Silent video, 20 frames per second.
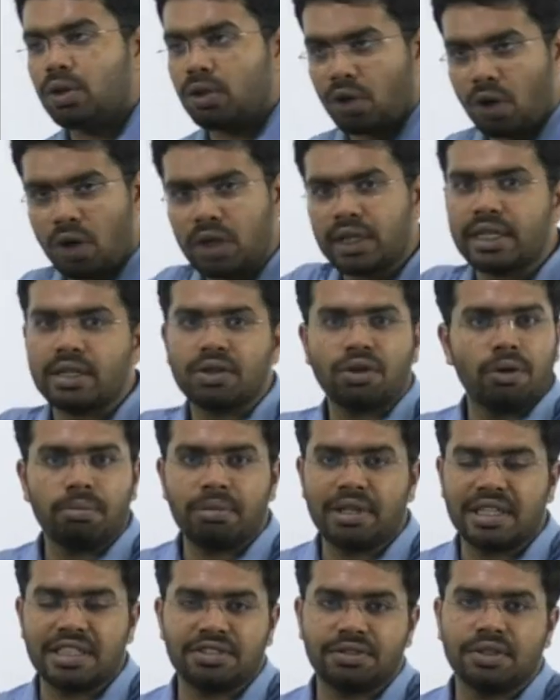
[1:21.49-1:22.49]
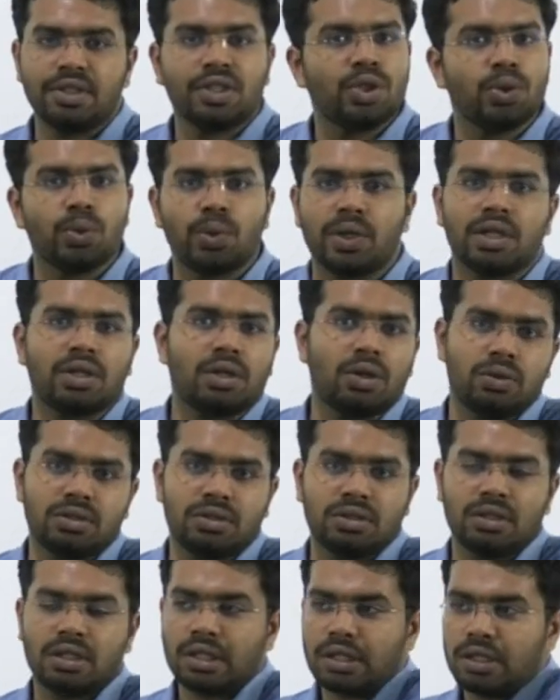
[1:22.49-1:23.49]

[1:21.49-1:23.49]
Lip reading: not in compliance with the UN clause.